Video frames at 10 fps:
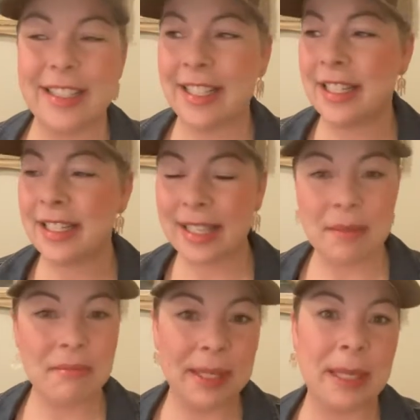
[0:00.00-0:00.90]
into
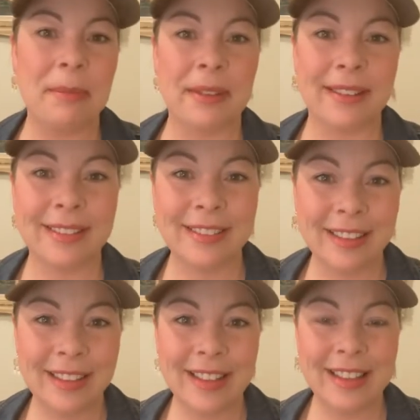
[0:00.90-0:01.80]
some people
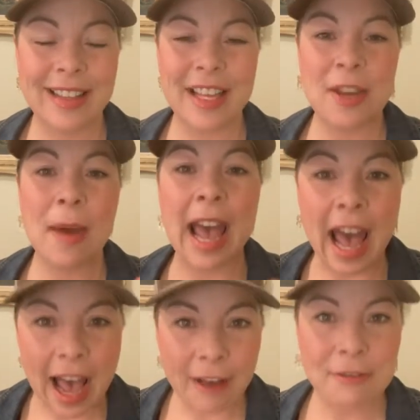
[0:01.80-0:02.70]
that you
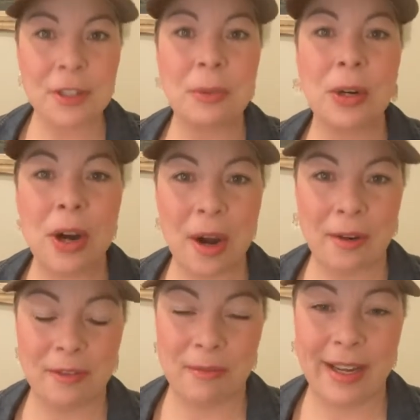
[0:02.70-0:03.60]
have to work
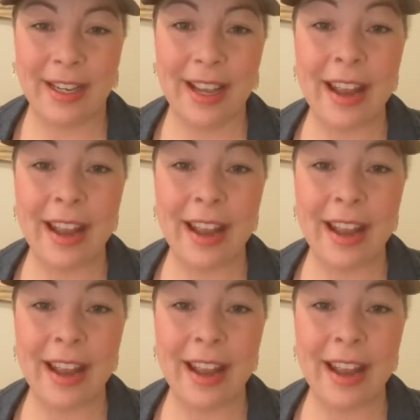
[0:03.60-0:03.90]
hard for money,